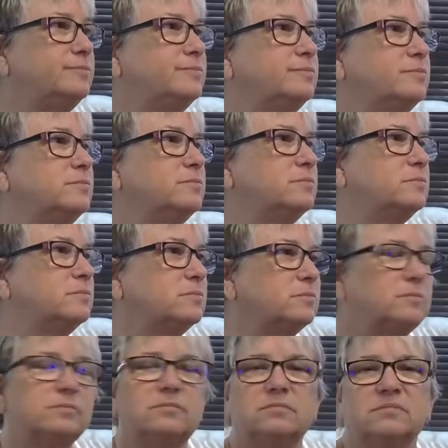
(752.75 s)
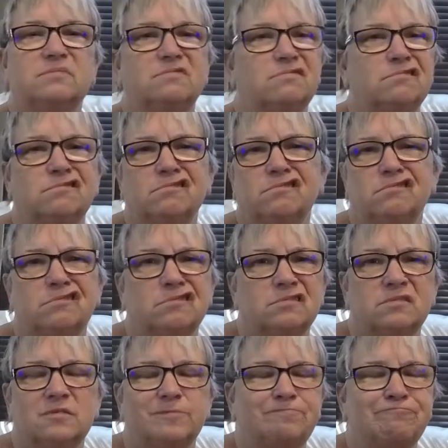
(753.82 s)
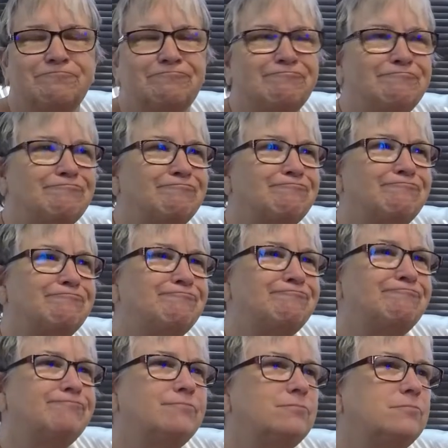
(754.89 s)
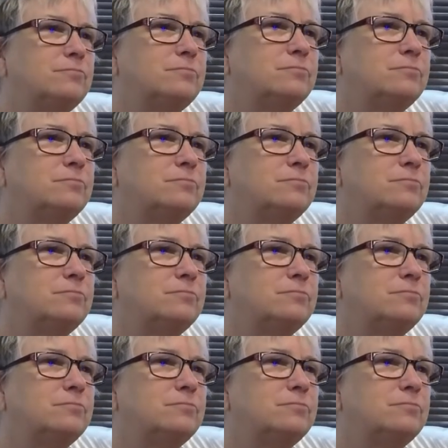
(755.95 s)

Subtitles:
[no speech]